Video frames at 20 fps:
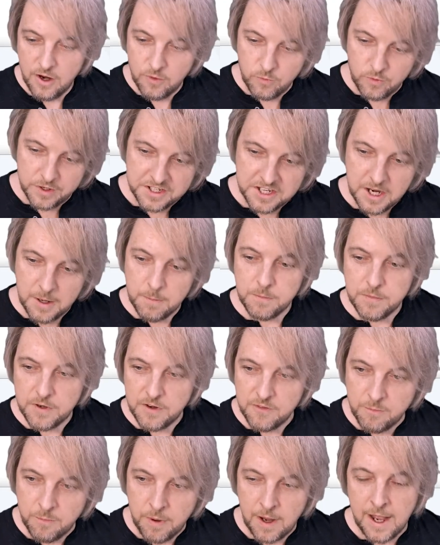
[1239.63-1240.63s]

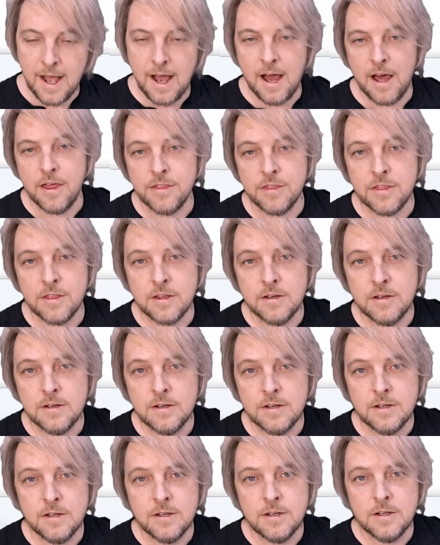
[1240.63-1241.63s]
redemptive path,
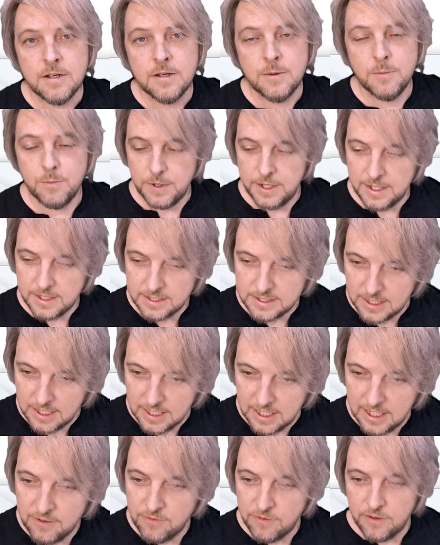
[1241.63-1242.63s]
being
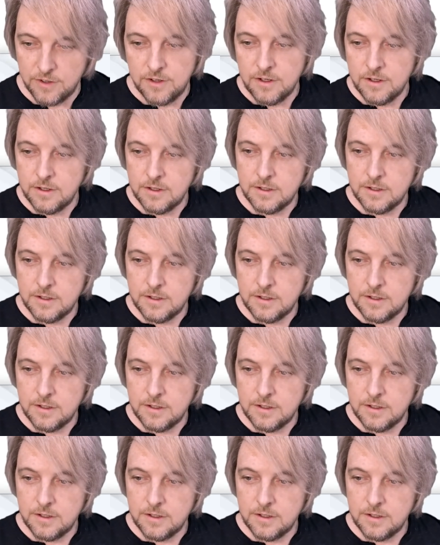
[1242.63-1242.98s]
delivered,